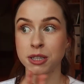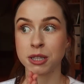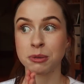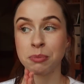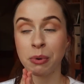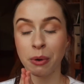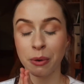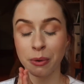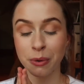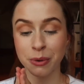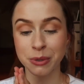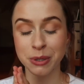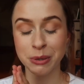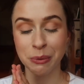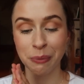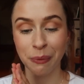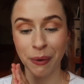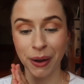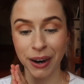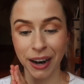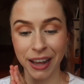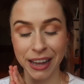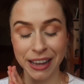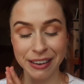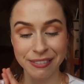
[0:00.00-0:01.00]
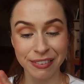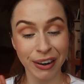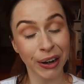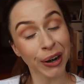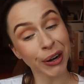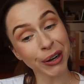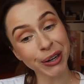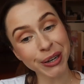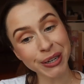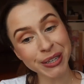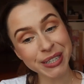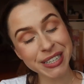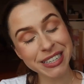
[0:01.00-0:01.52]
I suppose what I have
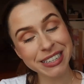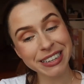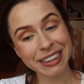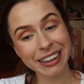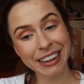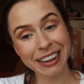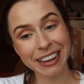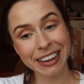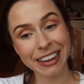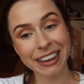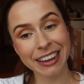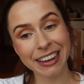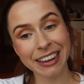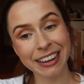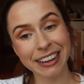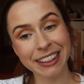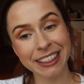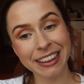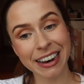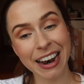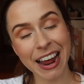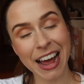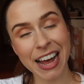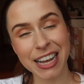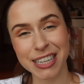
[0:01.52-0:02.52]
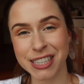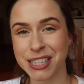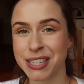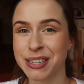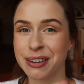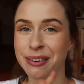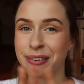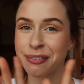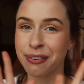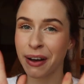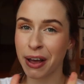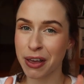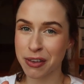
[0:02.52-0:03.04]
learned in the last
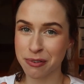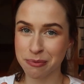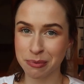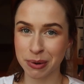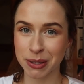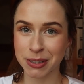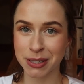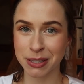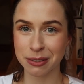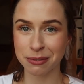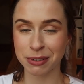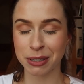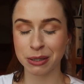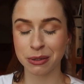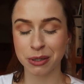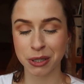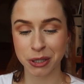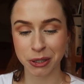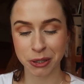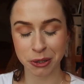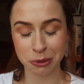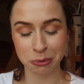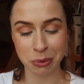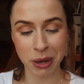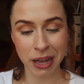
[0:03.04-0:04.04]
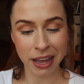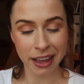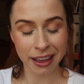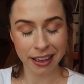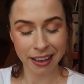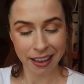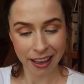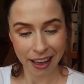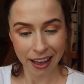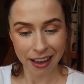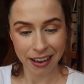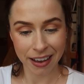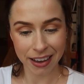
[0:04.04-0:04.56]
five months of YouTube
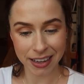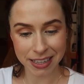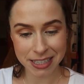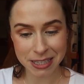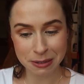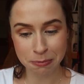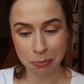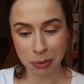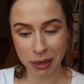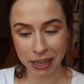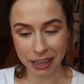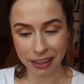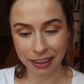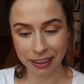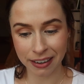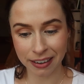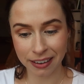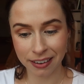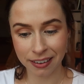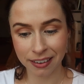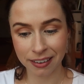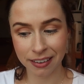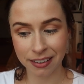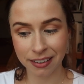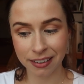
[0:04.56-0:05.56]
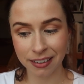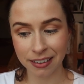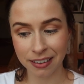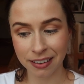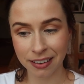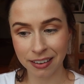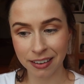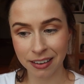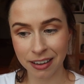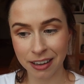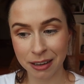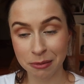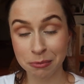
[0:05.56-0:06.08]
has been
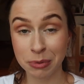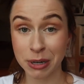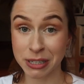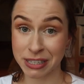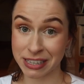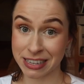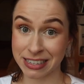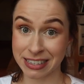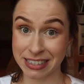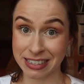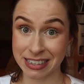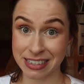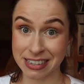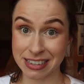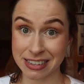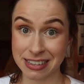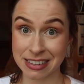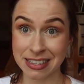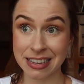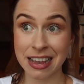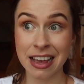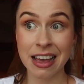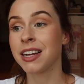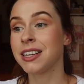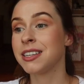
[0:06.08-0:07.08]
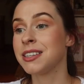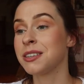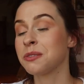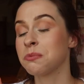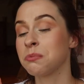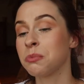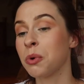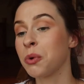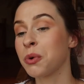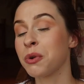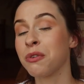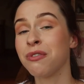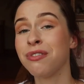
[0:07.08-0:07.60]
persistence and
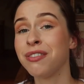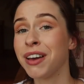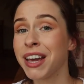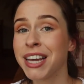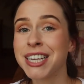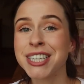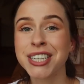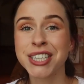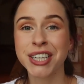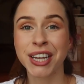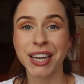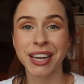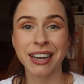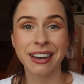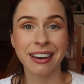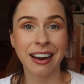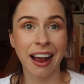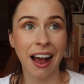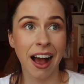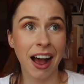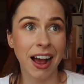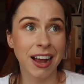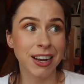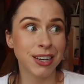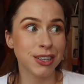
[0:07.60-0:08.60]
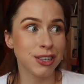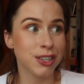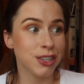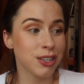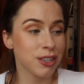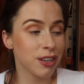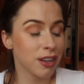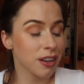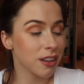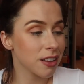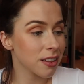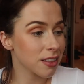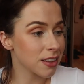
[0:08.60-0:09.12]
motivation
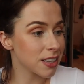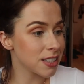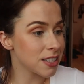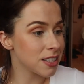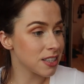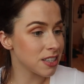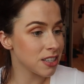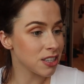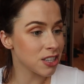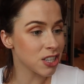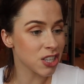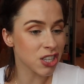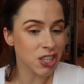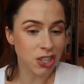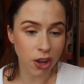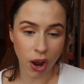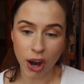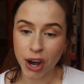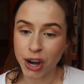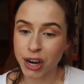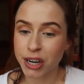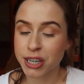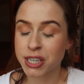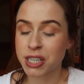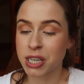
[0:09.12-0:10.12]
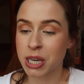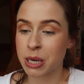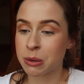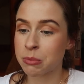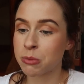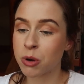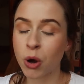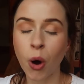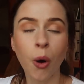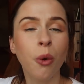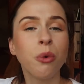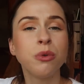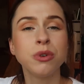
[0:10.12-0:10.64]
and this desire to
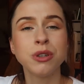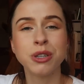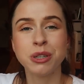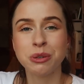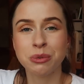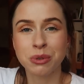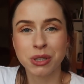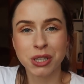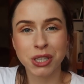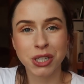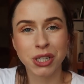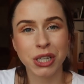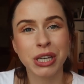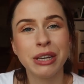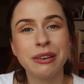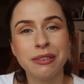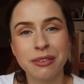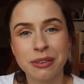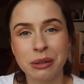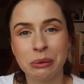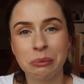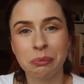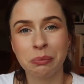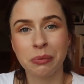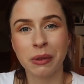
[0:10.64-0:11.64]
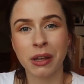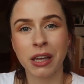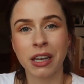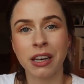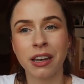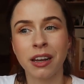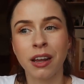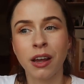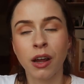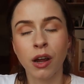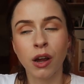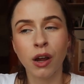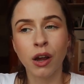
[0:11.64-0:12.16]
keep going, to achieve
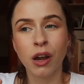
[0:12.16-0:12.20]
something,